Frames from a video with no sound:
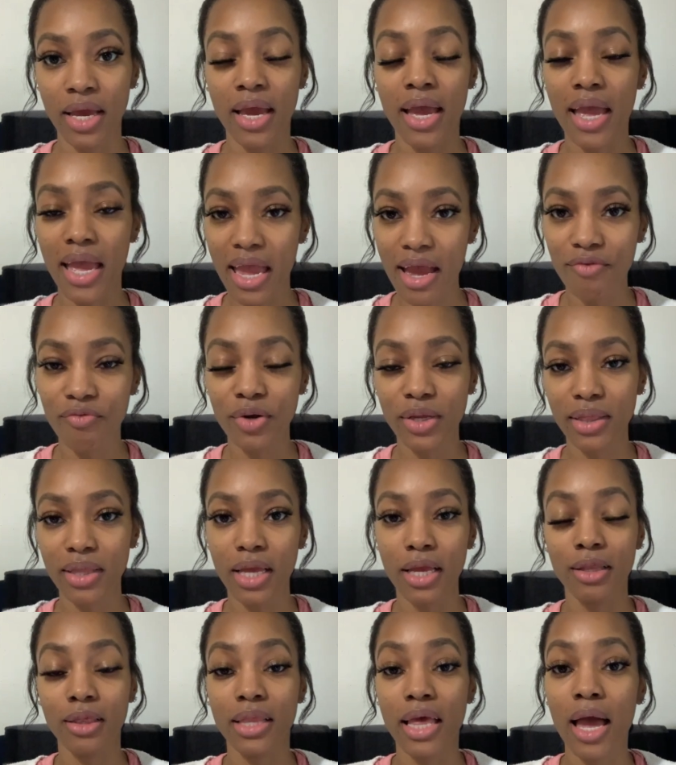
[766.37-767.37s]

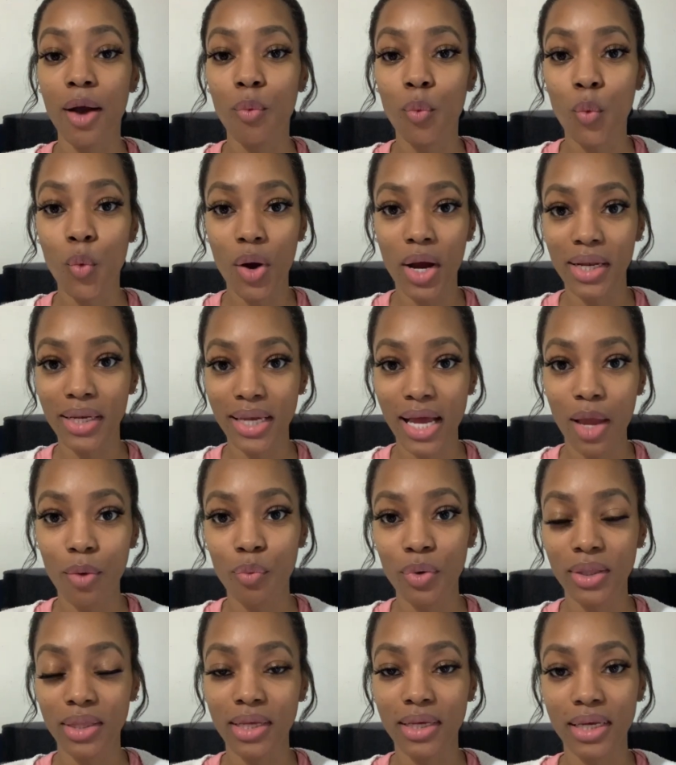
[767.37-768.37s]
Everything. That one night
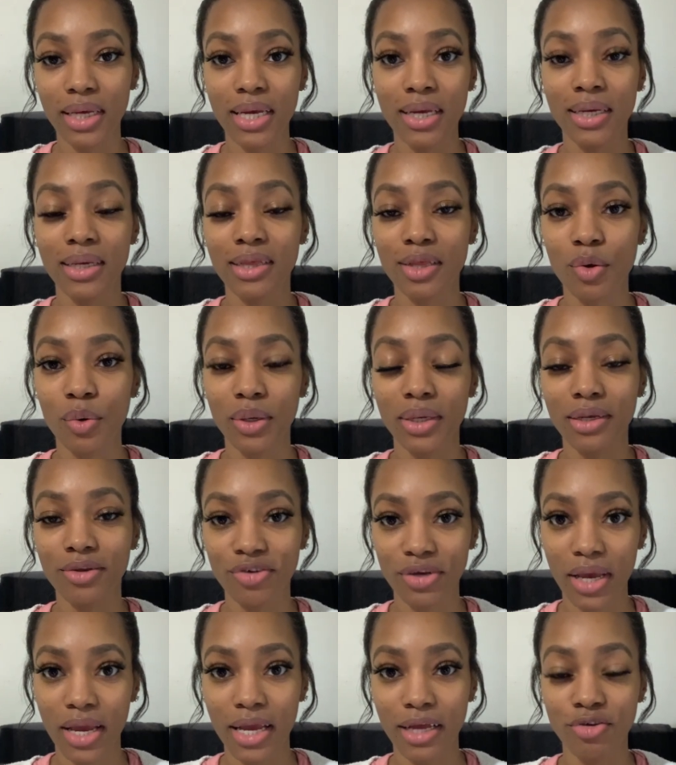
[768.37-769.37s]
with the king is going to
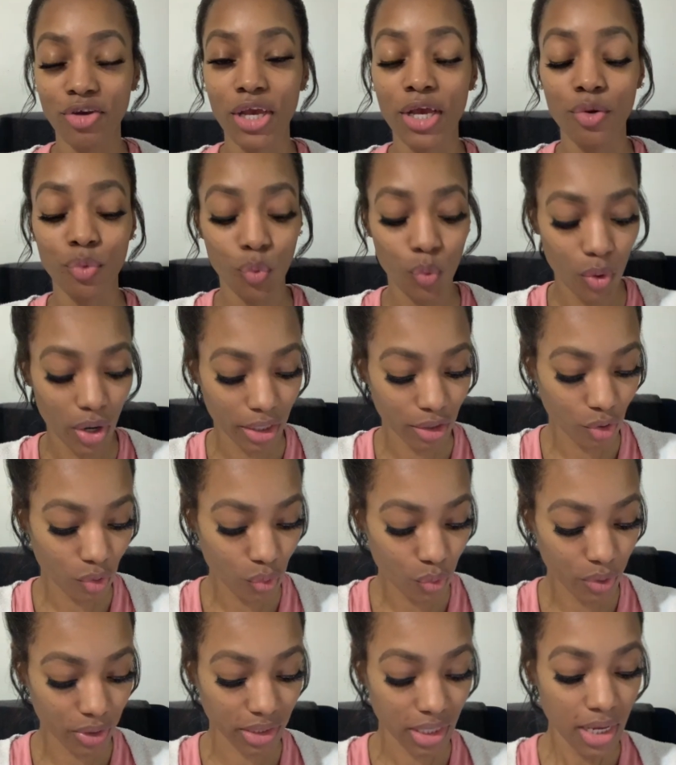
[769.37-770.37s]
change in one
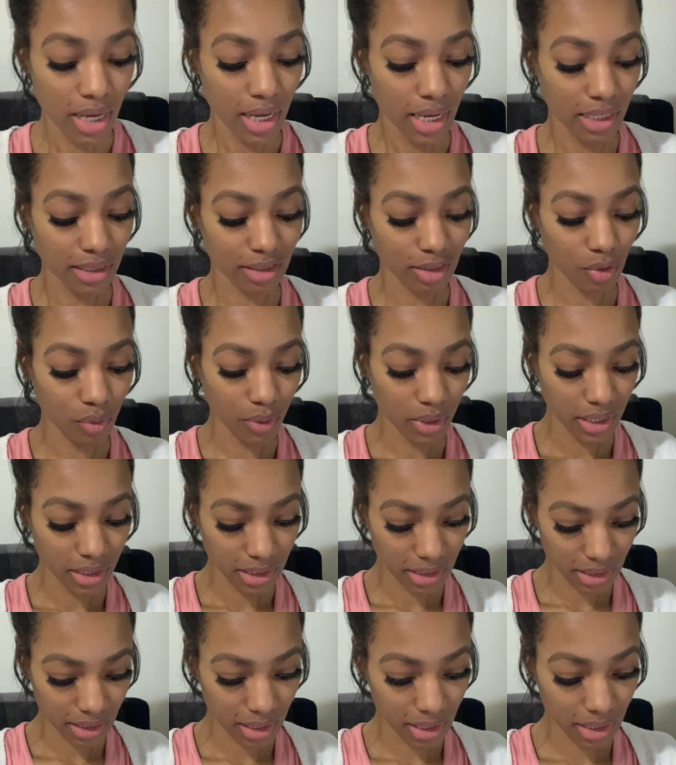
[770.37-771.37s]
course. And so he
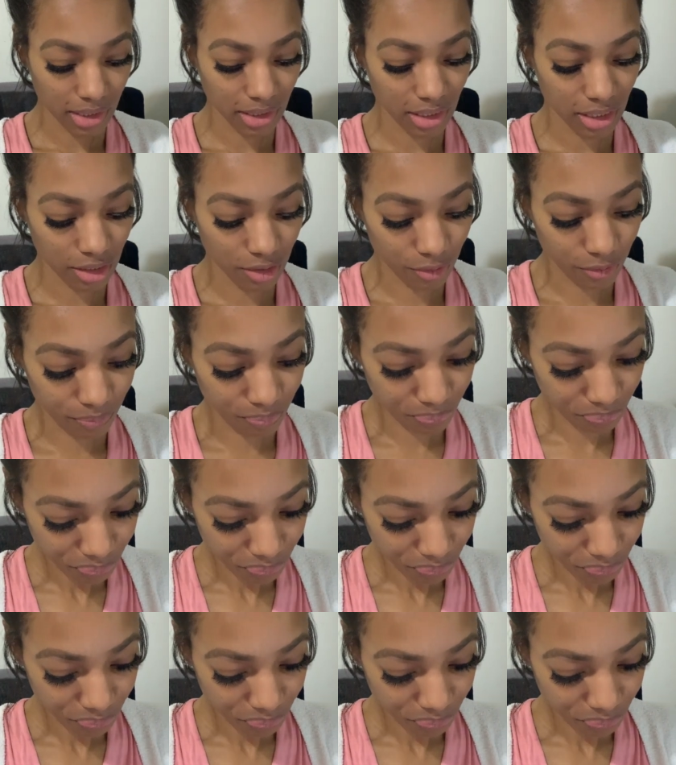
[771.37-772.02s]
says here,